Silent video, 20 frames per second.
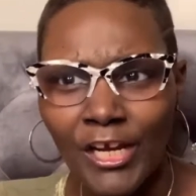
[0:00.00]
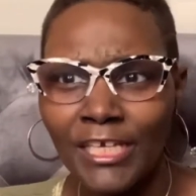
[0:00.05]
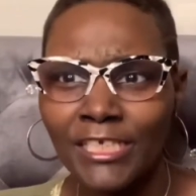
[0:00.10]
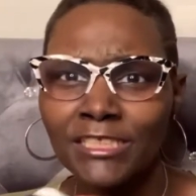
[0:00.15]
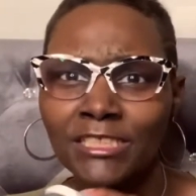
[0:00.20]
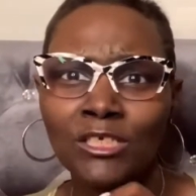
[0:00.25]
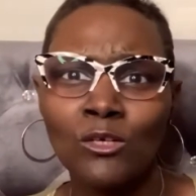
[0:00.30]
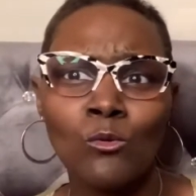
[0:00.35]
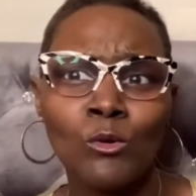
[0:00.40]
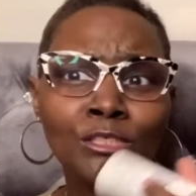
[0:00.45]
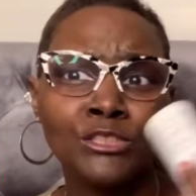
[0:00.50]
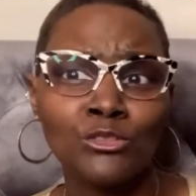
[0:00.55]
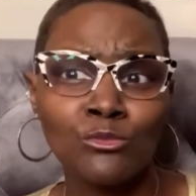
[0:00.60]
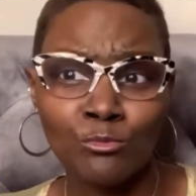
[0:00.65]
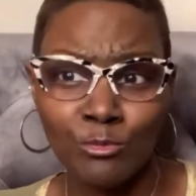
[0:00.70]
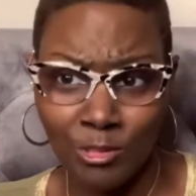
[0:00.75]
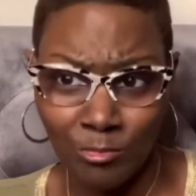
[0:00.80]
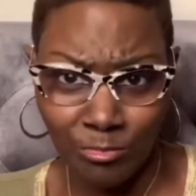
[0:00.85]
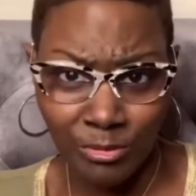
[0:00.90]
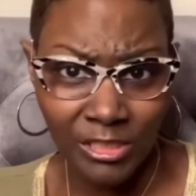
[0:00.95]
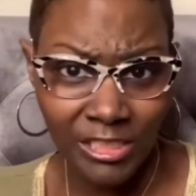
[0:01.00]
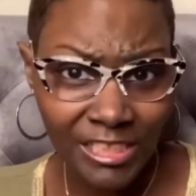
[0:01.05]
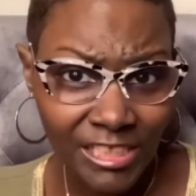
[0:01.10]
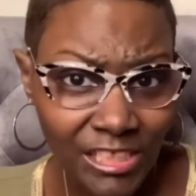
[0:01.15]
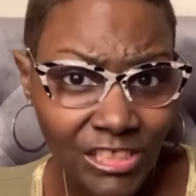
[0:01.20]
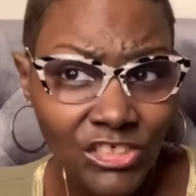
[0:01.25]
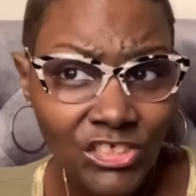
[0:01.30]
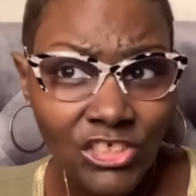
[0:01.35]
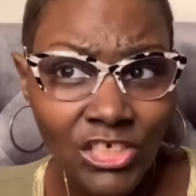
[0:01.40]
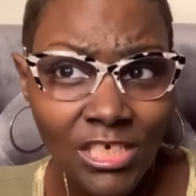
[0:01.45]
Is it going to
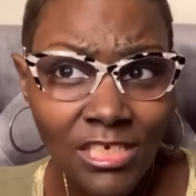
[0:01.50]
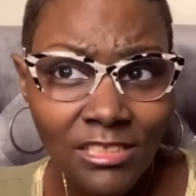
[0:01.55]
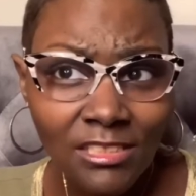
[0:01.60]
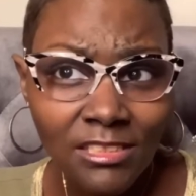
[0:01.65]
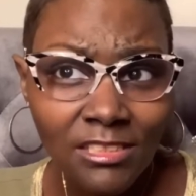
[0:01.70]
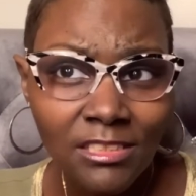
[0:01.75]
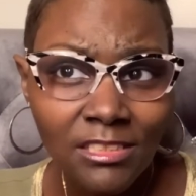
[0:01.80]
replenish it?